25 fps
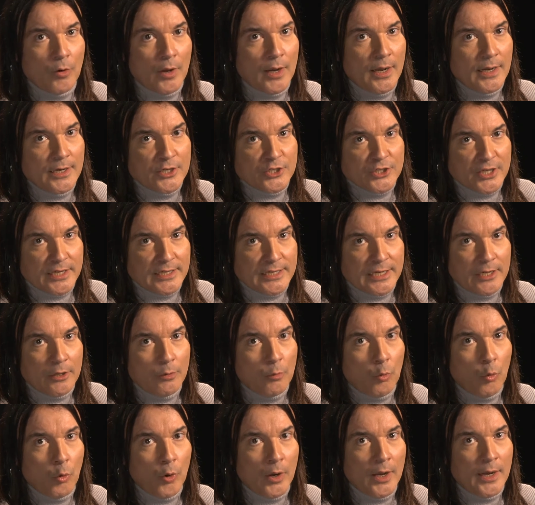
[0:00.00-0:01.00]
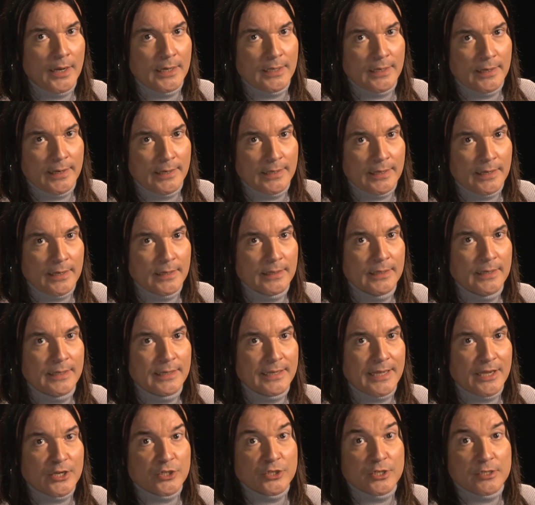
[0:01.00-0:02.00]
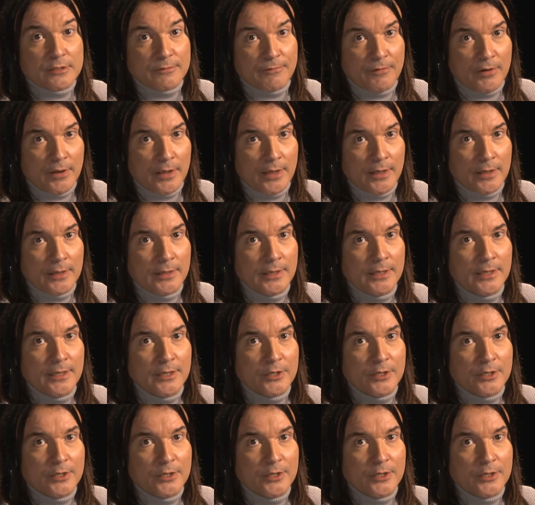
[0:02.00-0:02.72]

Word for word: eyeshadow or eyeliner catches fire,